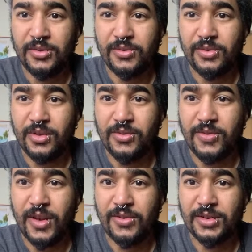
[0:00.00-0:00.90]
Throw the
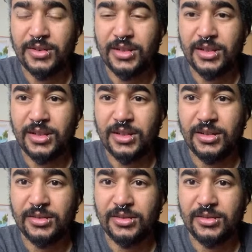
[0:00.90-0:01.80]
favorites in there,
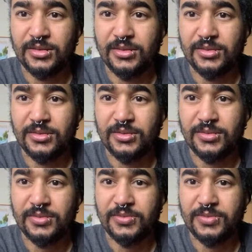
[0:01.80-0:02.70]

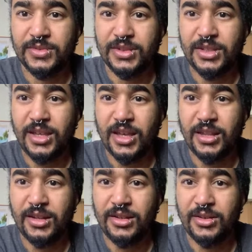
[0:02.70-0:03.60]
see how
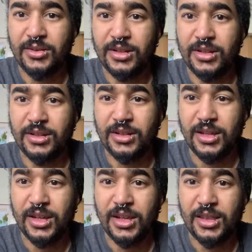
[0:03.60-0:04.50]
they're doing.
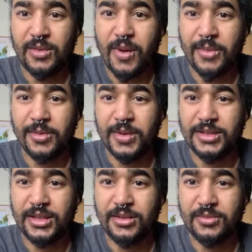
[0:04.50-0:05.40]
They're probably
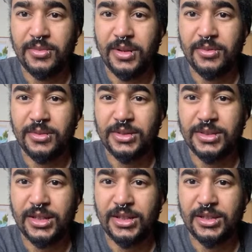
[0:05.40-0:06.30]
busy, but we'll see.